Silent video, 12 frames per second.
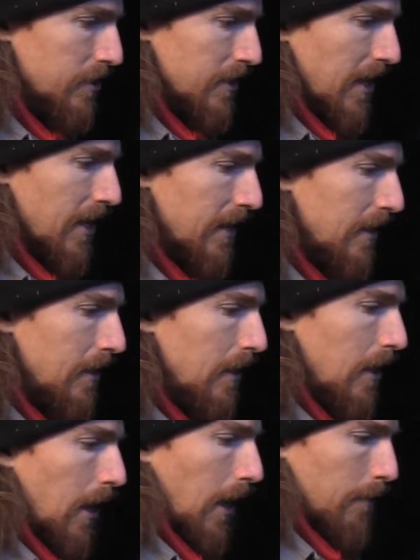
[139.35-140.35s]
say,
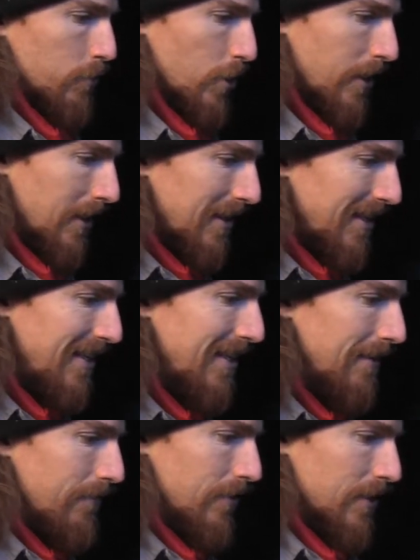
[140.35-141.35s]
I'm trying to
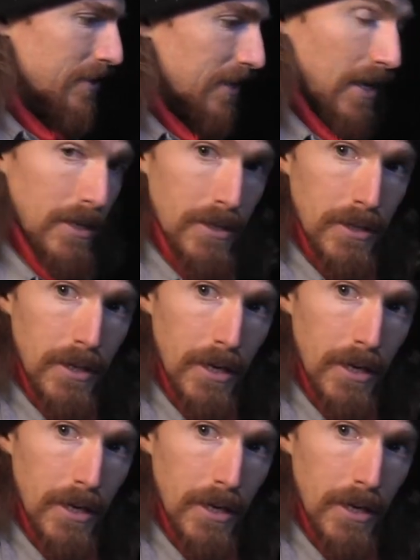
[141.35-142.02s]
leave this end